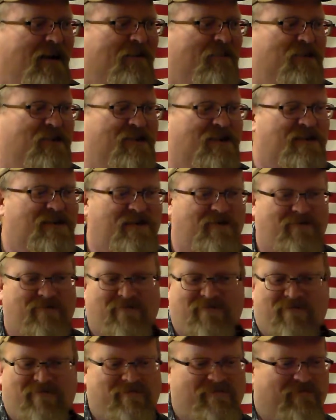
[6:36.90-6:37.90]
I
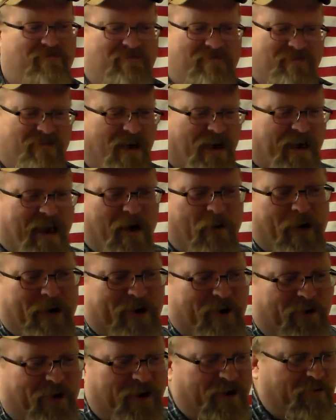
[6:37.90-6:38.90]
can't
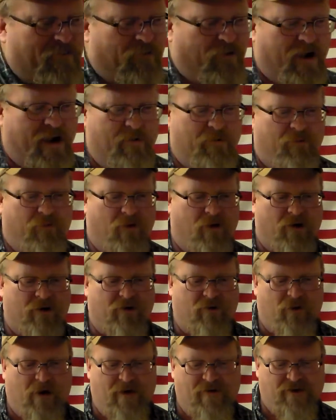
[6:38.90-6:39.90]
wait to go get a frame for
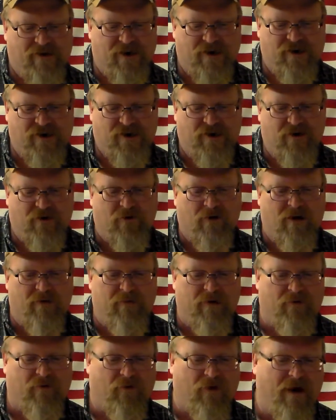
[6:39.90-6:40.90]
it. The wife said she's gonna go
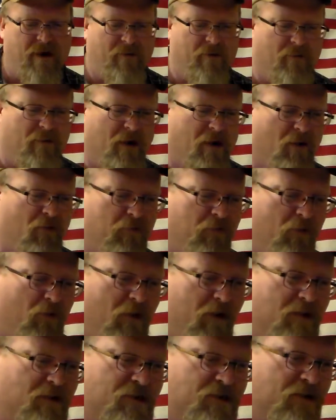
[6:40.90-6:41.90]
get me a frame tomorrow
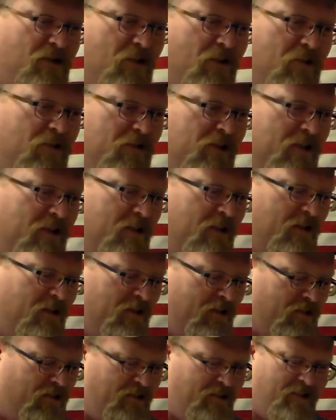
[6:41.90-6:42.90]
for it. So
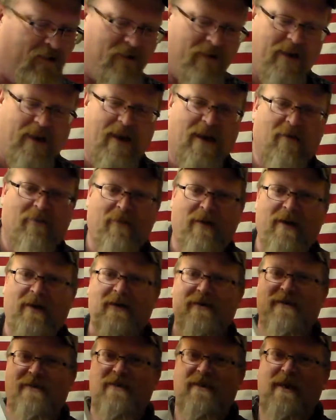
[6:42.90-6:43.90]
yeah,
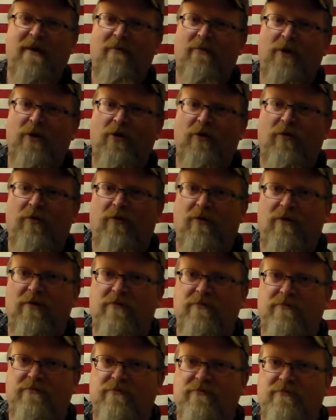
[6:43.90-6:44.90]
man, isn't that beautiful?
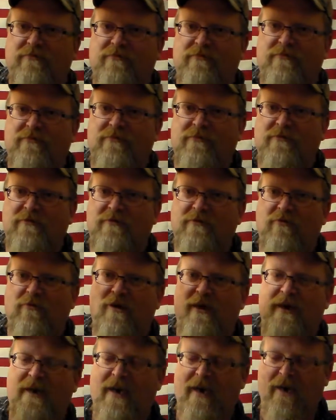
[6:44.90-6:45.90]

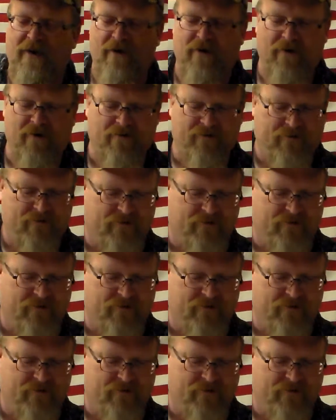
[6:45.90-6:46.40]
What an honor.